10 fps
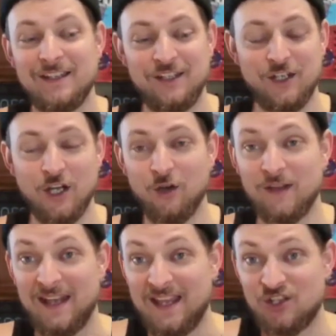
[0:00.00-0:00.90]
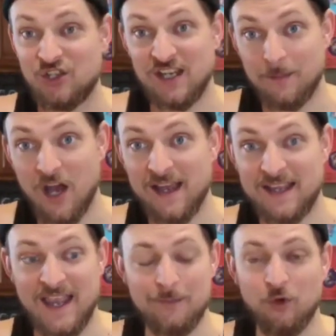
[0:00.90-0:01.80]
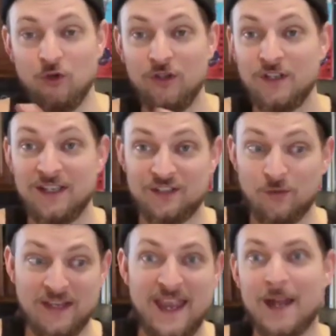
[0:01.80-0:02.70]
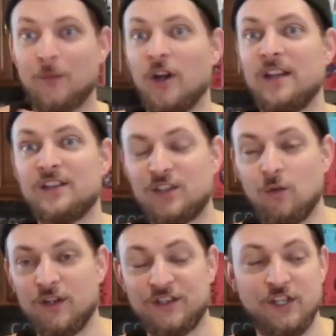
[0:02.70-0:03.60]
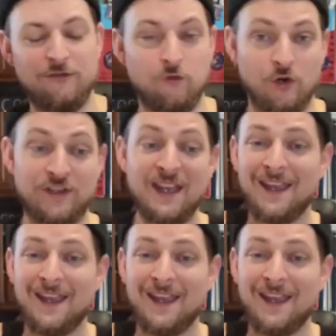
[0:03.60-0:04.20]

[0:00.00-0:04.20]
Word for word: you know, an HDMI cable to a camera and so on and so forth.